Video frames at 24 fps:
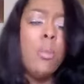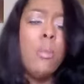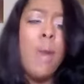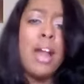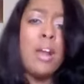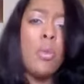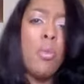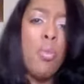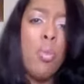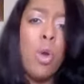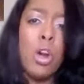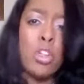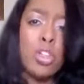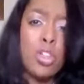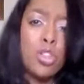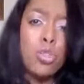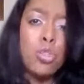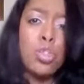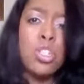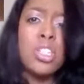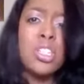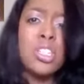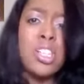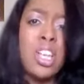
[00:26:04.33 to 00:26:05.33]
no matter what
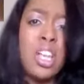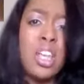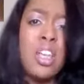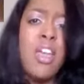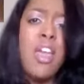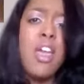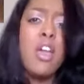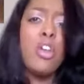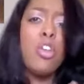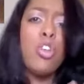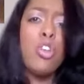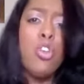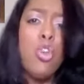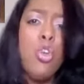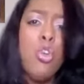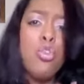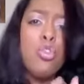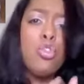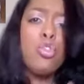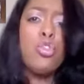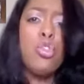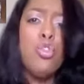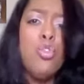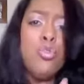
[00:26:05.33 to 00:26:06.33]
you see,
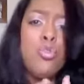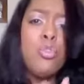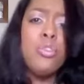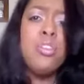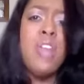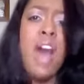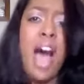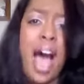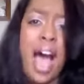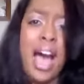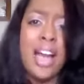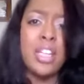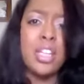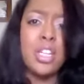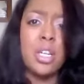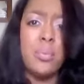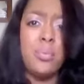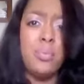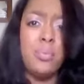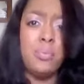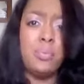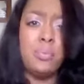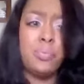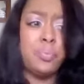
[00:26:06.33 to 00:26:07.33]
you do not,
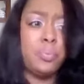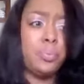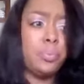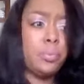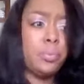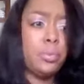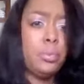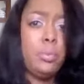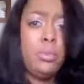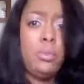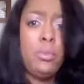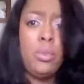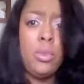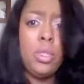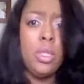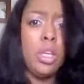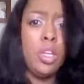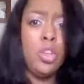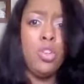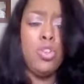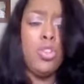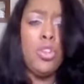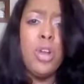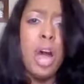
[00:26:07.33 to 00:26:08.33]

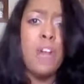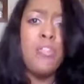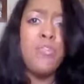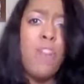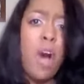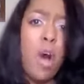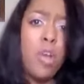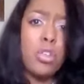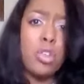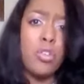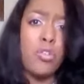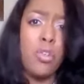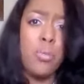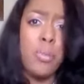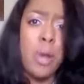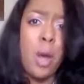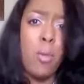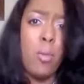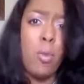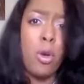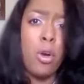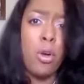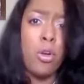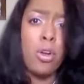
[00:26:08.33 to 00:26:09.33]
you do not falter from
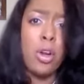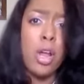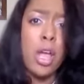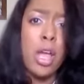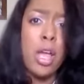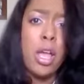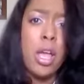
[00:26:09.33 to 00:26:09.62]
that word.